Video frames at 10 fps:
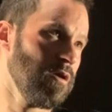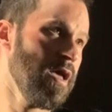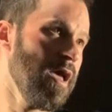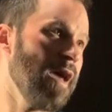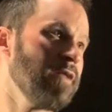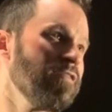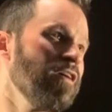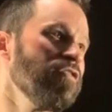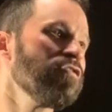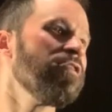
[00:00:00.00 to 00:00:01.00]
And
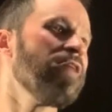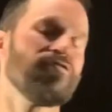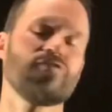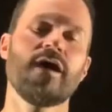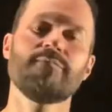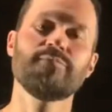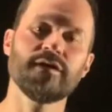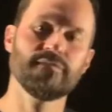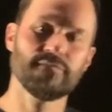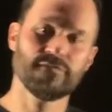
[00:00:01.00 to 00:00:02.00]
essentially that
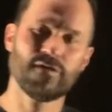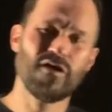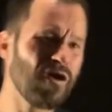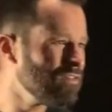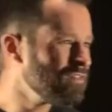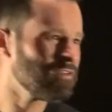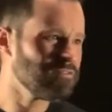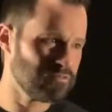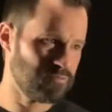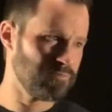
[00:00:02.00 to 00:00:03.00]
droplet, for all intents
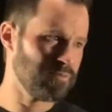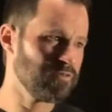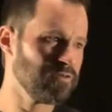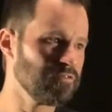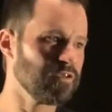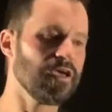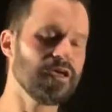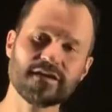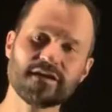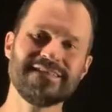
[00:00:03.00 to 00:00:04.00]
and purposes,
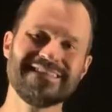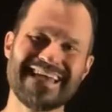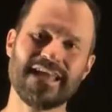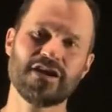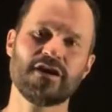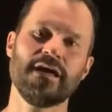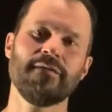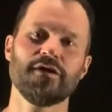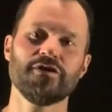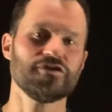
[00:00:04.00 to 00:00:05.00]
it's a container
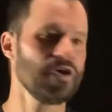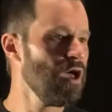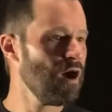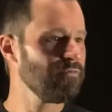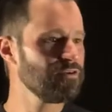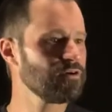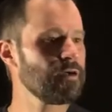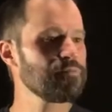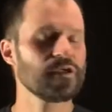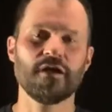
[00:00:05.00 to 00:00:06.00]
image of your
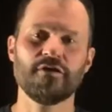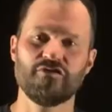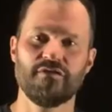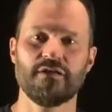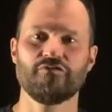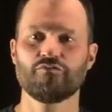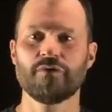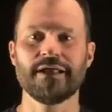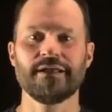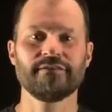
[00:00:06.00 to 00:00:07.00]
application that's
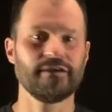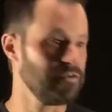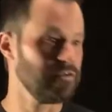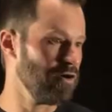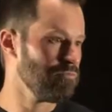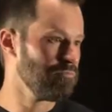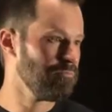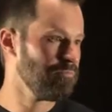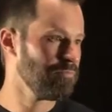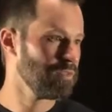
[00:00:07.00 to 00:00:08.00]
ready to go.
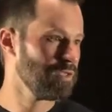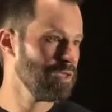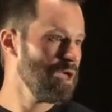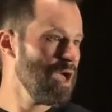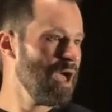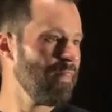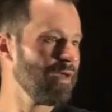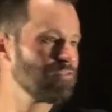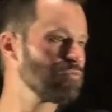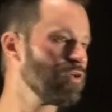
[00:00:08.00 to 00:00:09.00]
And
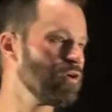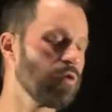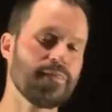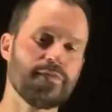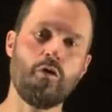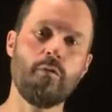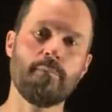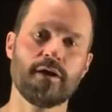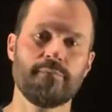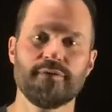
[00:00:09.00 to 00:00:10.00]
that's really what the whole purpose